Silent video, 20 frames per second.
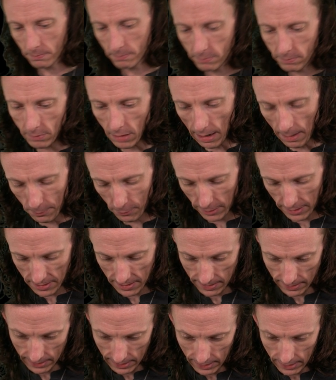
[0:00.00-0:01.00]
operator.
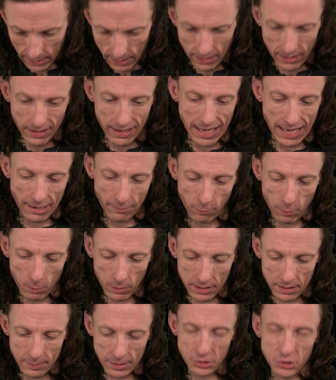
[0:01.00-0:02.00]
And if we wanted
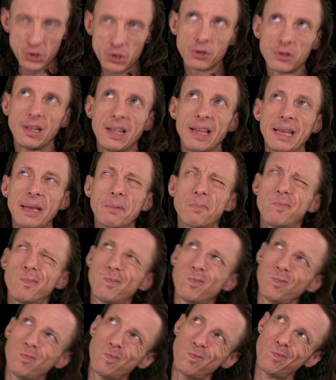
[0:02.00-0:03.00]
to make sure like
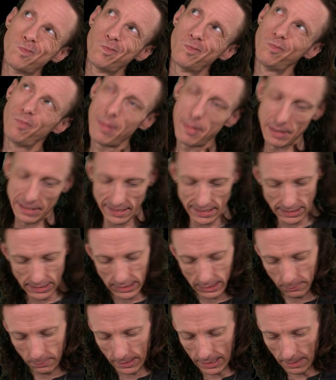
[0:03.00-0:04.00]
maybe
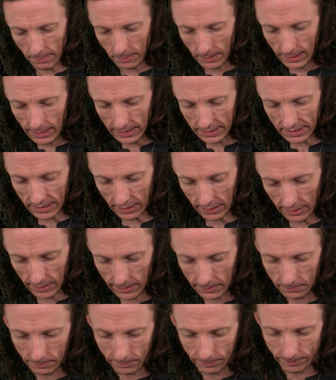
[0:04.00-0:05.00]
TCP/IP is in there,
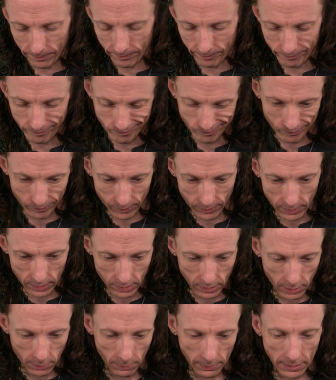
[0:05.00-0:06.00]

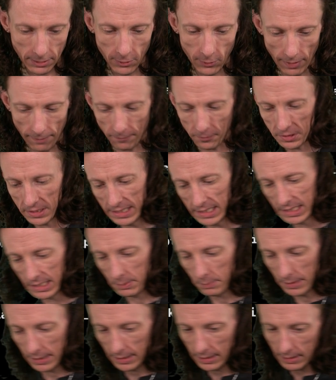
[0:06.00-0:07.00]
we could grep for
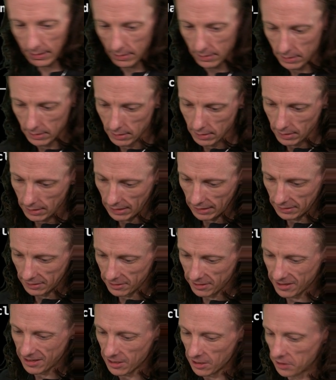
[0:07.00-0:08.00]
TCP. And there you
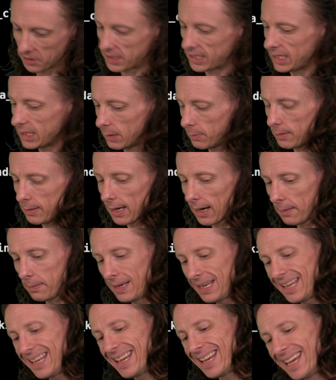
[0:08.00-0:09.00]
go.
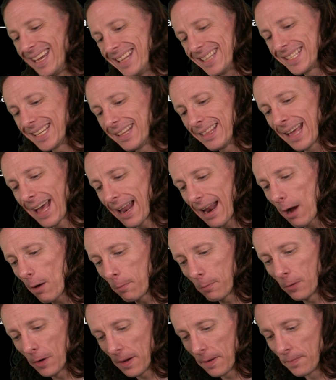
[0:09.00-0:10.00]
TCP/IP is in that
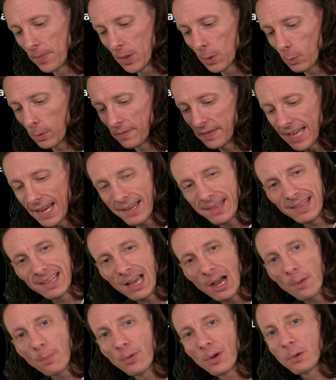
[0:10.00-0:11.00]
output. We've taken the
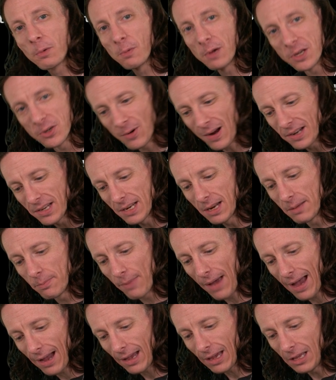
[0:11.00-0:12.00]
output, redirected it
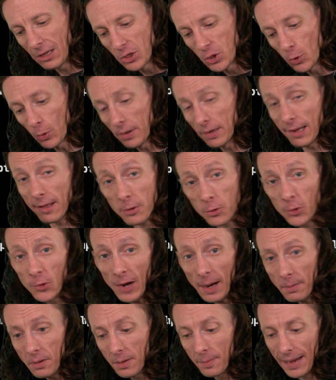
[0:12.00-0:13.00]
back into another
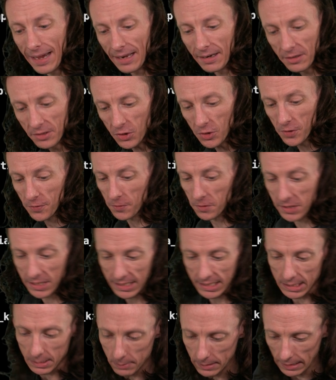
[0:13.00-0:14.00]
grep command and searched for
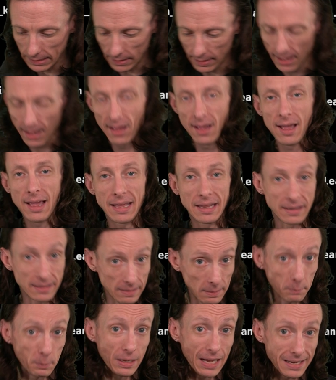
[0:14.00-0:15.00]
TCP. And
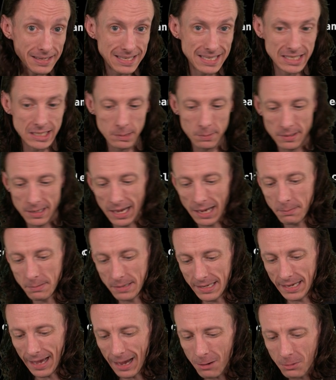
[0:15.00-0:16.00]
we got
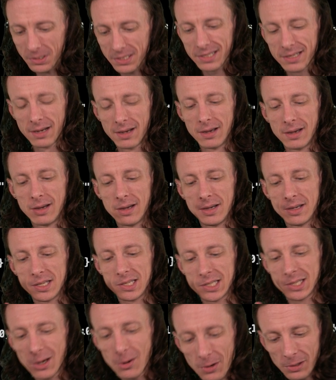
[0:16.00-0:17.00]
TCP/IP out.
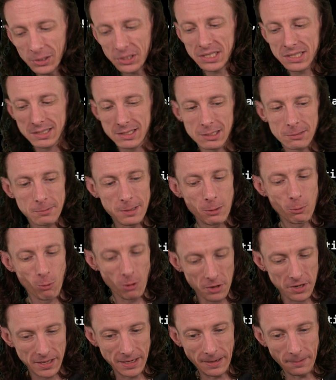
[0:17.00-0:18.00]
So it looks to be
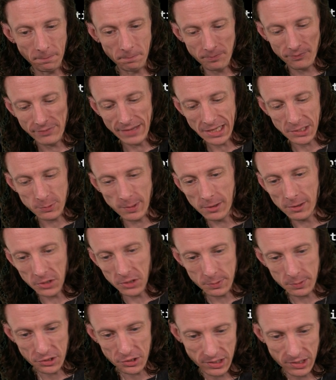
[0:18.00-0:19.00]
working. That's regular
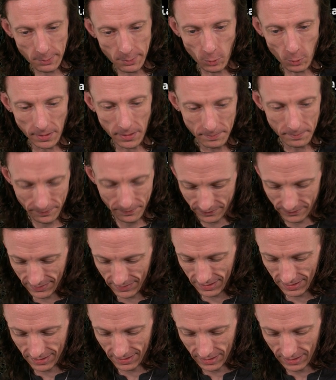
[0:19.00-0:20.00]
expression number one.
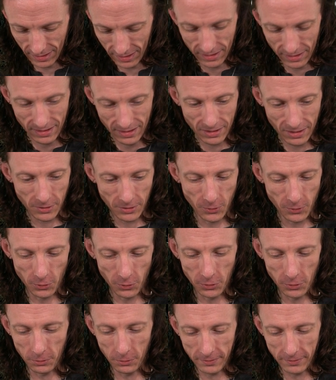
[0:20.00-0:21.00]

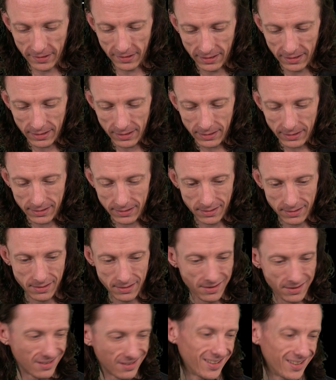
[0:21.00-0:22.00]
Groovy.
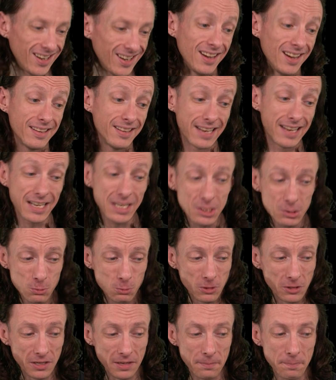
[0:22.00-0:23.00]
Next
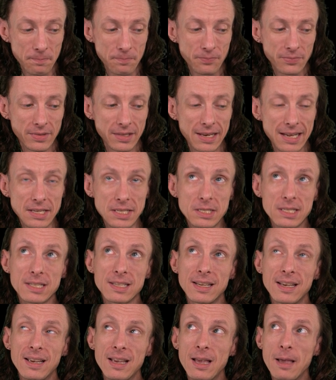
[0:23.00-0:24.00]
one. The next
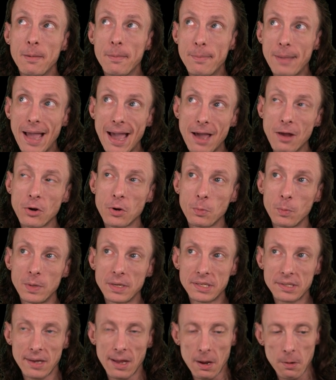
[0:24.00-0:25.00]
pattern we
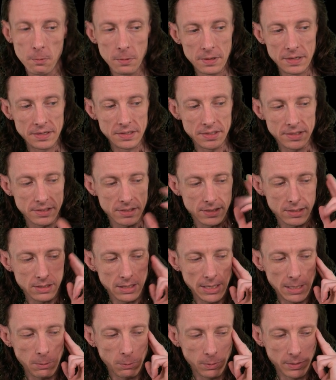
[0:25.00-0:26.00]
saw was
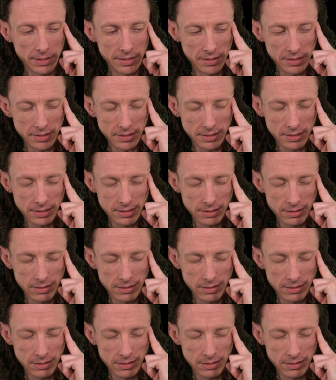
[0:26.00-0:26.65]
it was